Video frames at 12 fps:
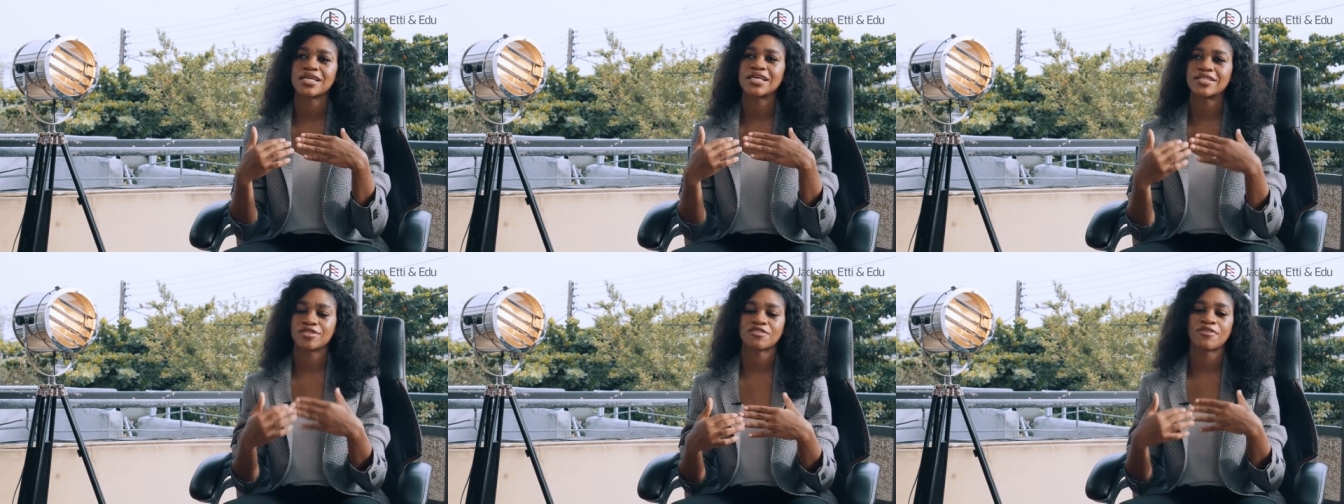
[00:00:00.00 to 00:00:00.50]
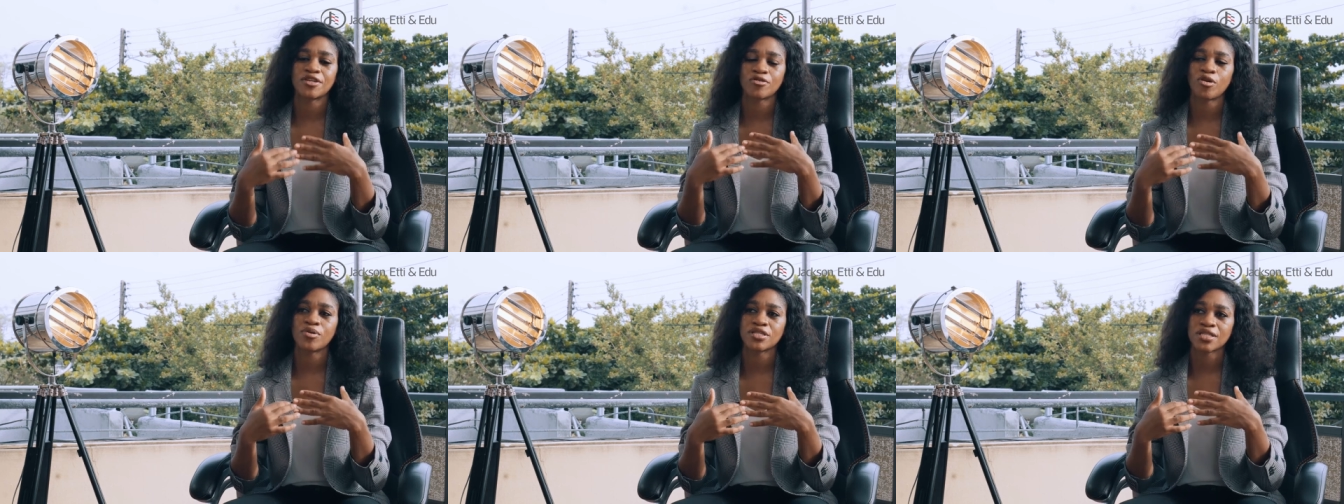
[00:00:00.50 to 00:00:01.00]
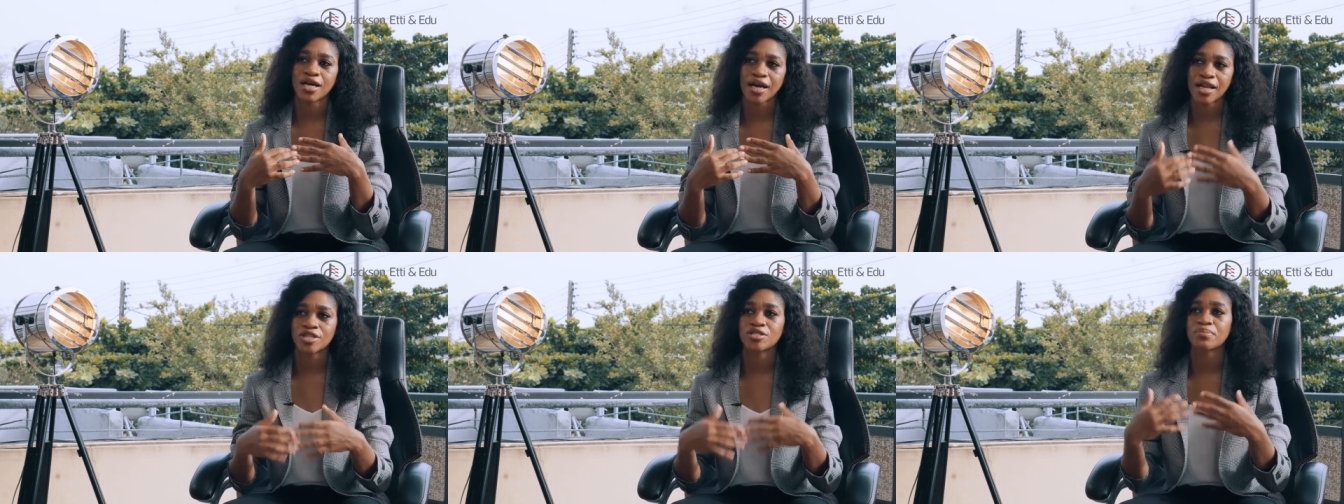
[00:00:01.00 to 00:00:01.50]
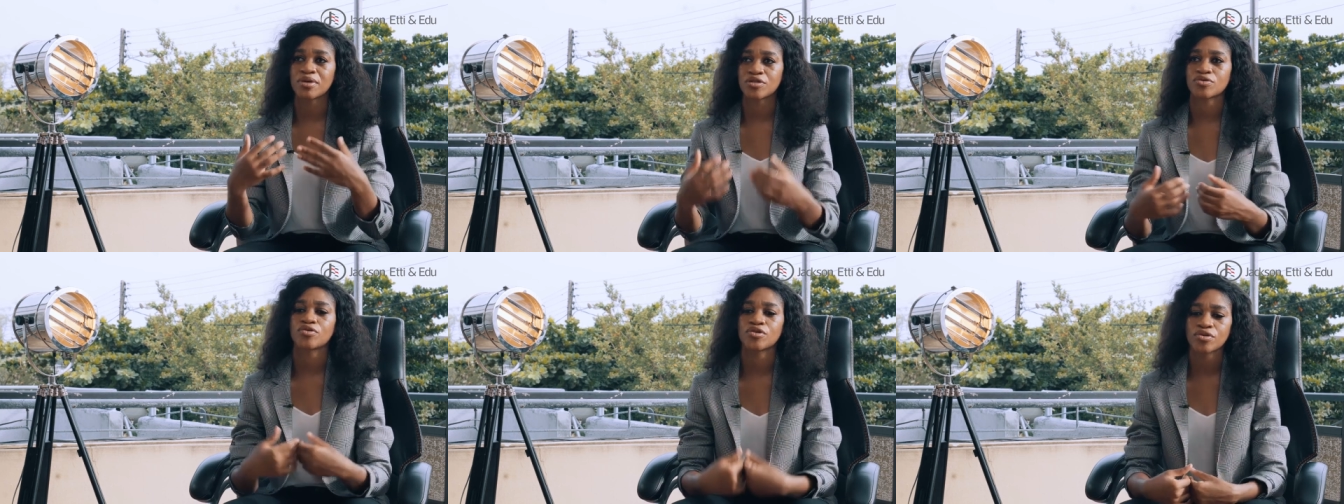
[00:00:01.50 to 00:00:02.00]
easy to find a community that can actually
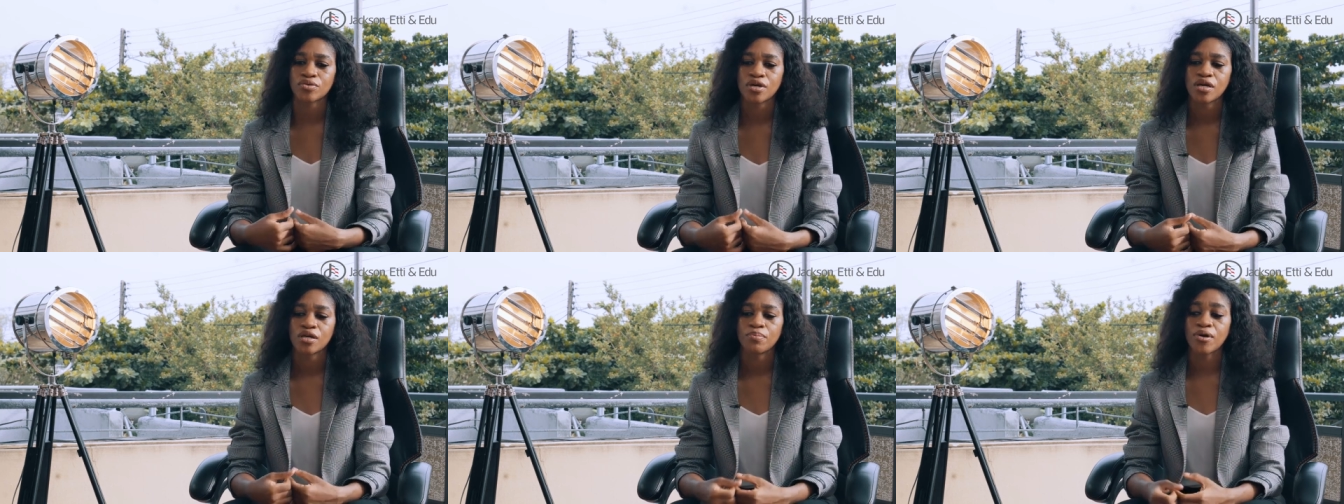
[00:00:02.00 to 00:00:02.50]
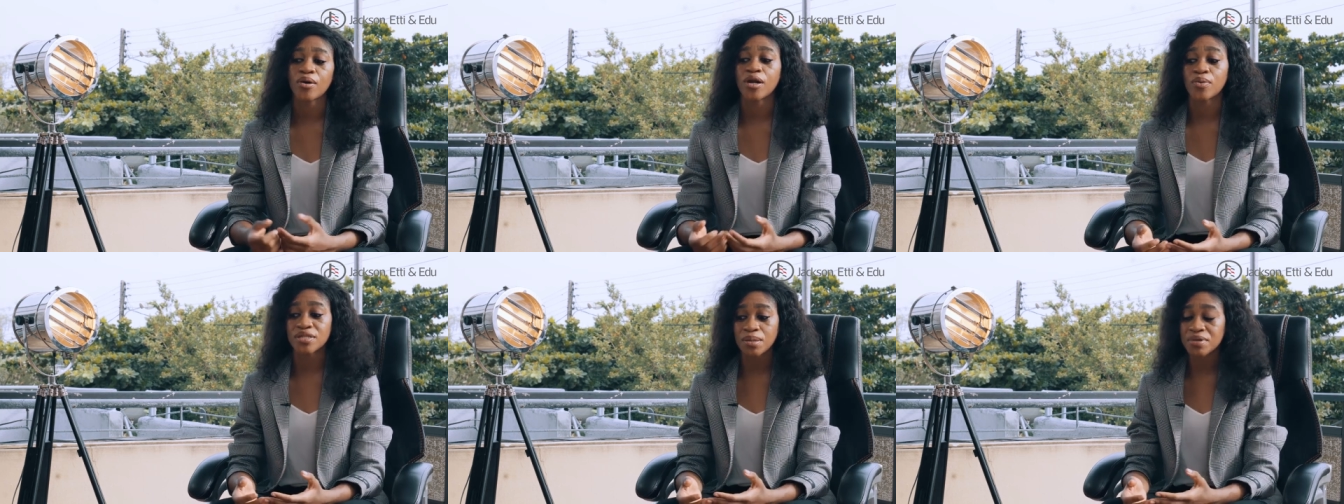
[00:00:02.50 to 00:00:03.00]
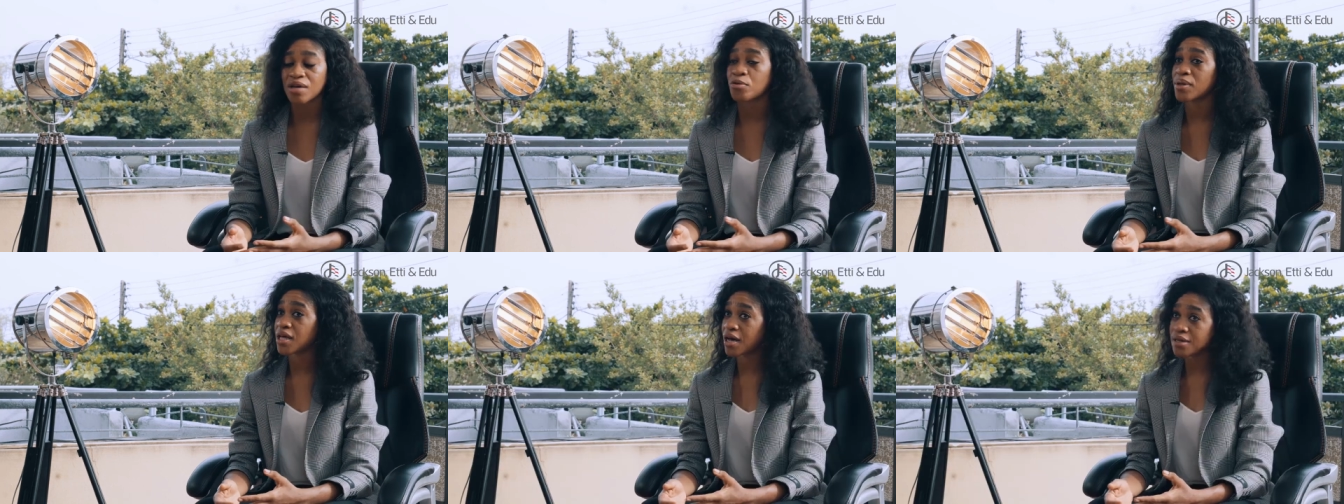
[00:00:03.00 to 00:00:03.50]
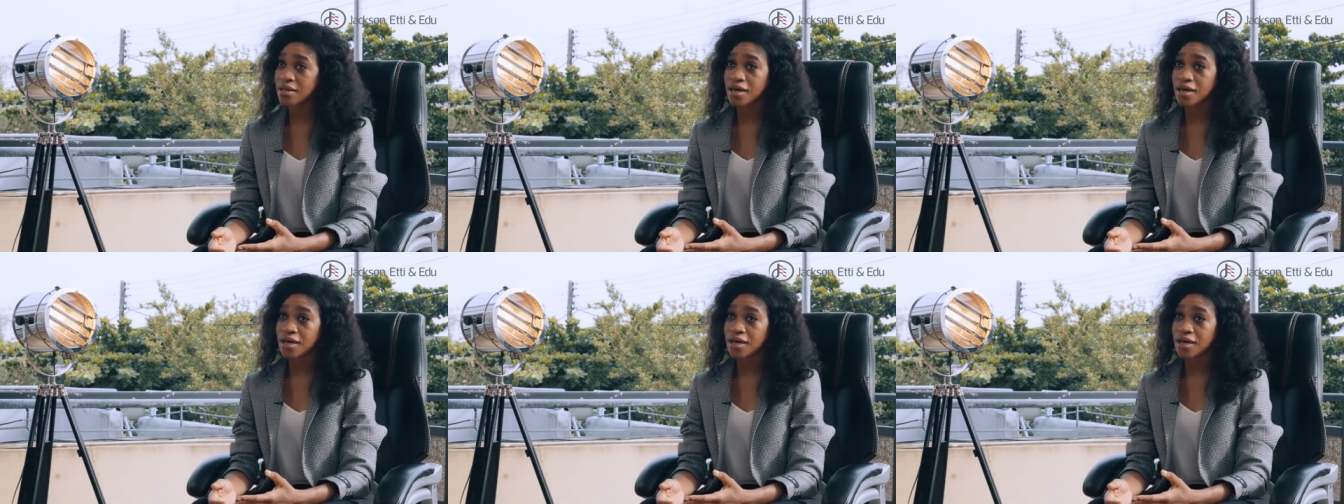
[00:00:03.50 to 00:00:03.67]
mentor you. But I always say, the women that are out there